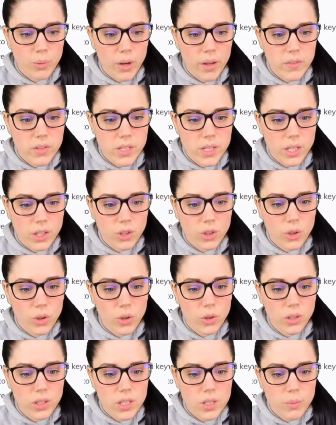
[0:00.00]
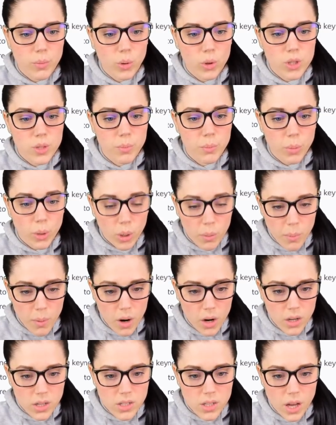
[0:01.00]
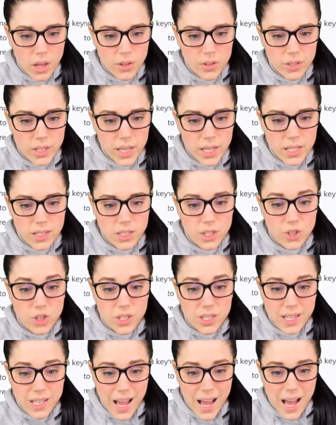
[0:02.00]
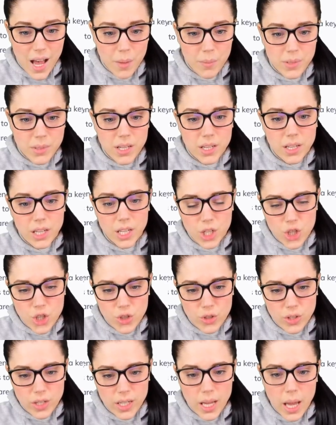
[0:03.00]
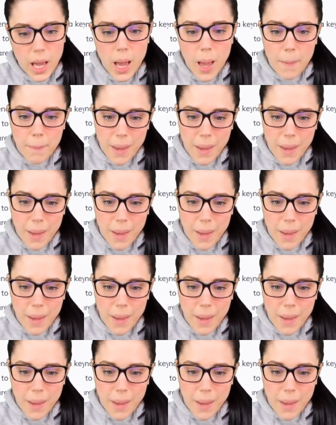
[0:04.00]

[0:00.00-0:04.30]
Brave Sync currently supports bookmarks, other data such as tabs, history,